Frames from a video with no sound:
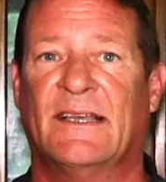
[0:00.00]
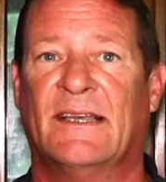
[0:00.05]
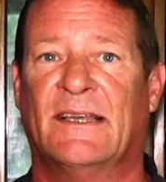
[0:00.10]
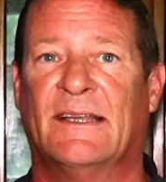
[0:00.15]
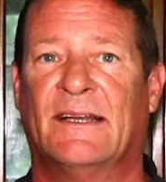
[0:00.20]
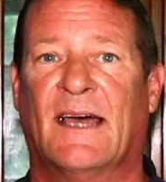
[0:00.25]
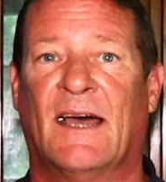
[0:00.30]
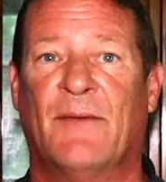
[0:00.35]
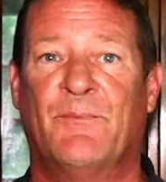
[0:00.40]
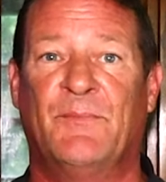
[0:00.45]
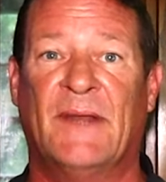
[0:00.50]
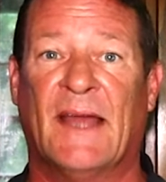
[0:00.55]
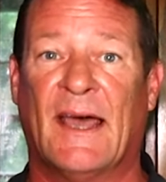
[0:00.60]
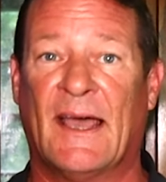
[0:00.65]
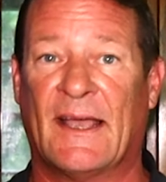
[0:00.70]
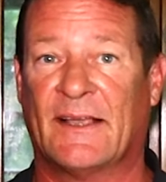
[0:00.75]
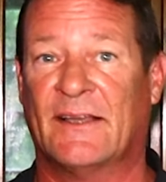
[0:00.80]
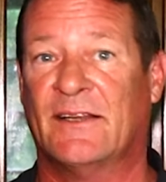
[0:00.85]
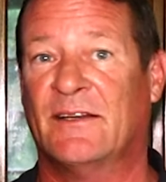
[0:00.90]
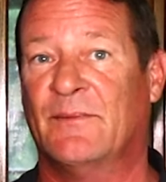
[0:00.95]
and I'm
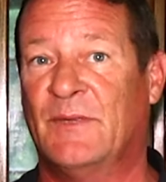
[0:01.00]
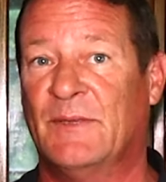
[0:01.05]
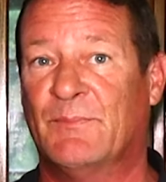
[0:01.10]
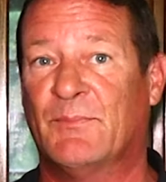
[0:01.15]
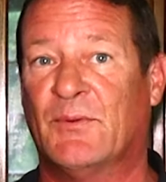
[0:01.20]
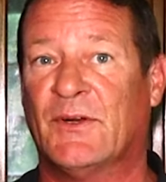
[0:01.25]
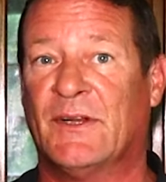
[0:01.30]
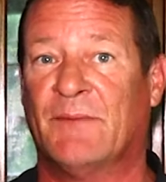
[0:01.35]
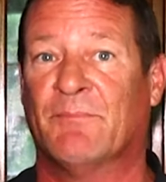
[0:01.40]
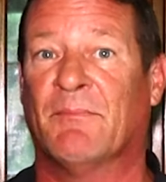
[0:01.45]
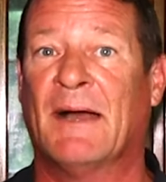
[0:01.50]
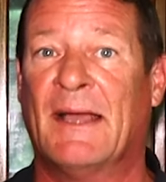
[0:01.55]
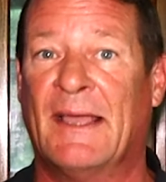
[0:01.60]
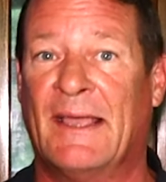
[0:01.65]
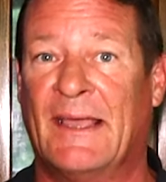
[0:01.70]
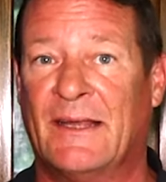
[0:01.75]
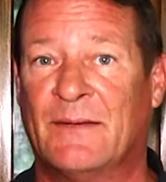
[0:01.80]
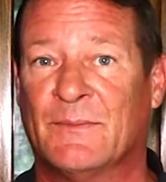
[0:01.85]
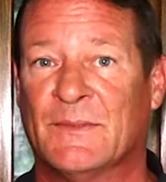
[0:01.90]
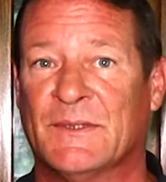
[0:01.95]
not going to be putting
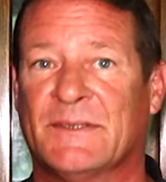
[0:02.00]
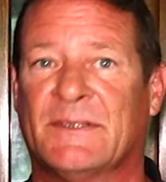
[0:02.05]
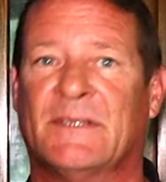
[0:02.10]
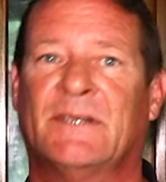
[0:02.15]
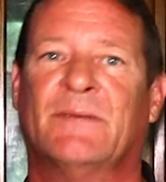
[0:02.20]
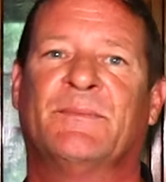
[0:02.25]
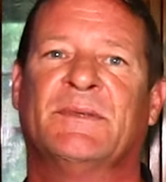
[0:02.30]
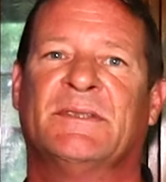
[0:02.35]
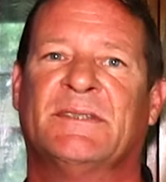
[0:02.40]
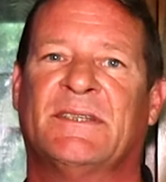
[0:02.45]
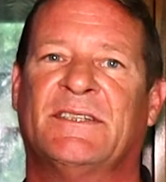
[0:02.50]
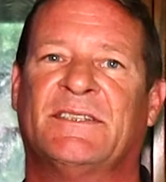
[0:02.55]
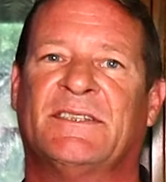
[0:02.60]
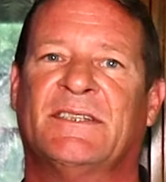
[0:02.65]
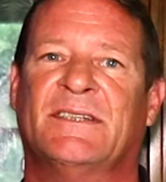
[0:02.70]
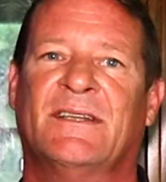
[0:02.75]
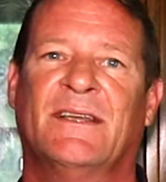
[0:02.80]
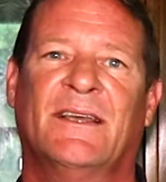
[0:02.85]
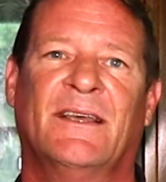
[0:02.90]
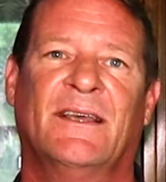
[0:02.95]
my animals in a
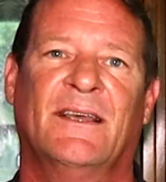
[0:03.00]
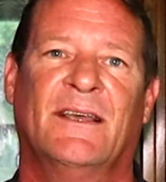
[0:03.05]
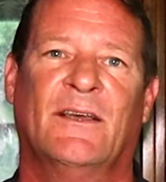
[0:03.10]
position